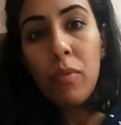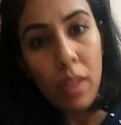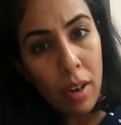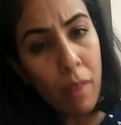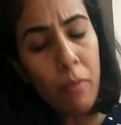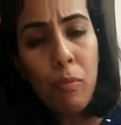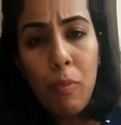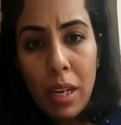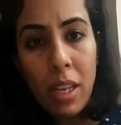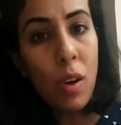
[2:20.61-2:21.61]
There are
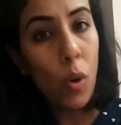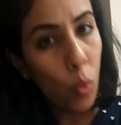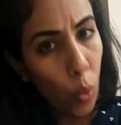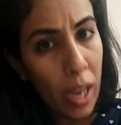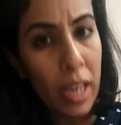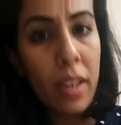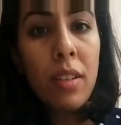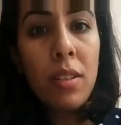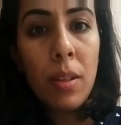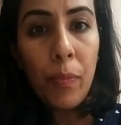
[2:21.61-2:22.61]
many
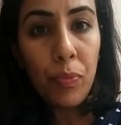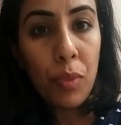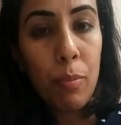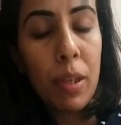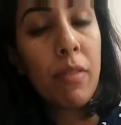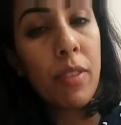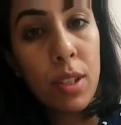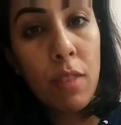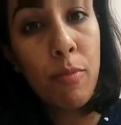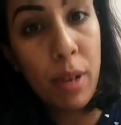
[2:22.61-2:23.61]
various
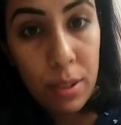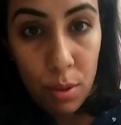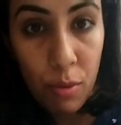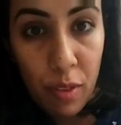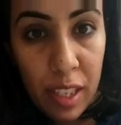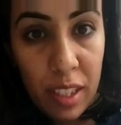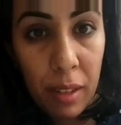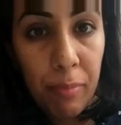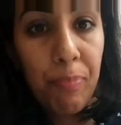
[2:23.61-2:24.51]
benefits of breastfeeding.